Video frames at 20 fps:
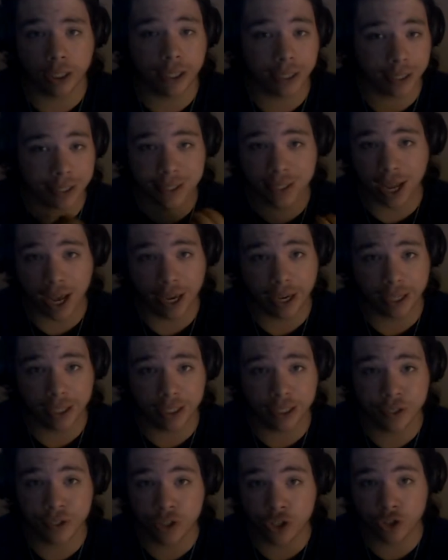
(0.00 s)
anxiety,
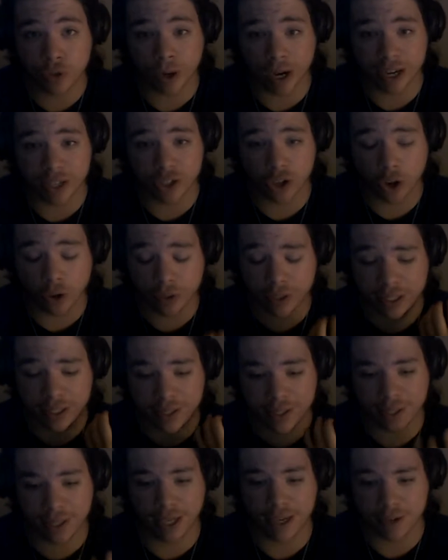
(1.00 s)
stress, all these
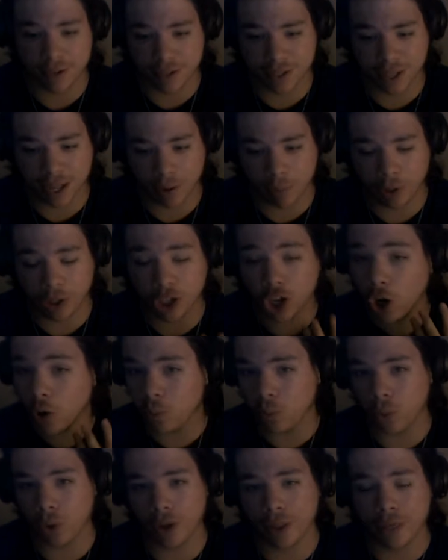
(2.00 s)
things that we
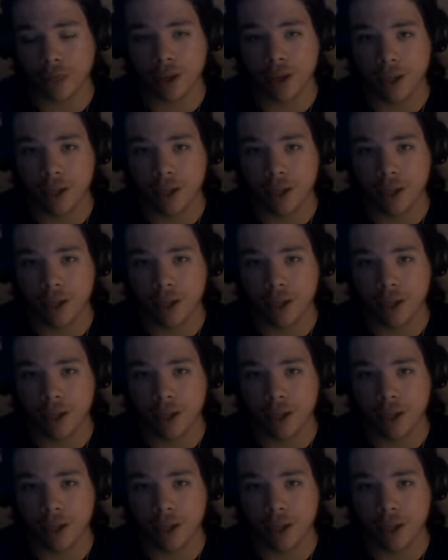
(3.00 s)
cope with